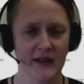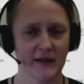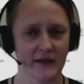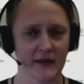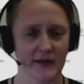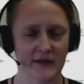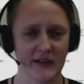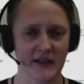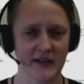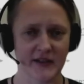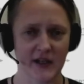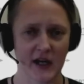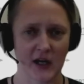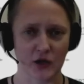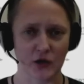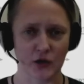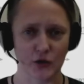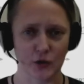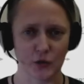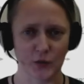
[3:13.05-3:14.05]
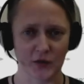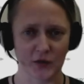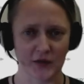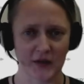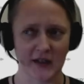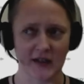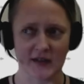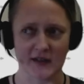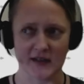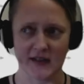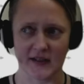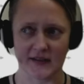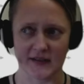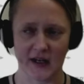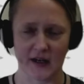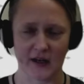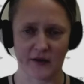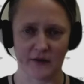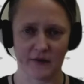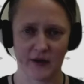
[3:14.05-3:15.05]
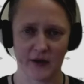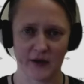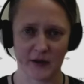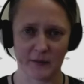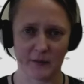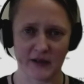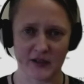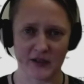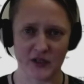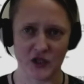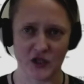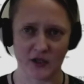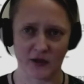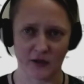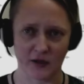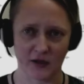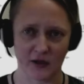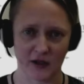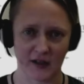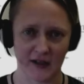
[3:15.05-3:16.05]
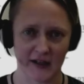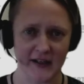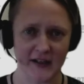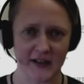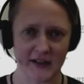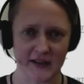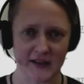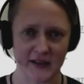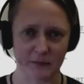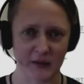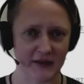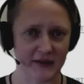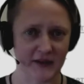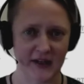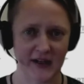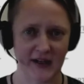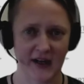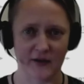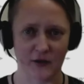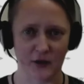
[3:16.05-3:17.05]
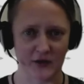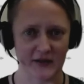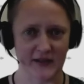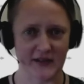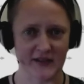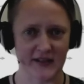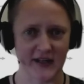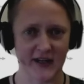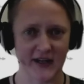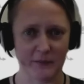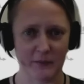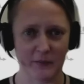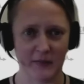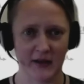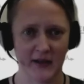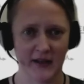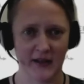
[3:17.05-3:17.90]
that these are two things that are very much linked, but they are not the same.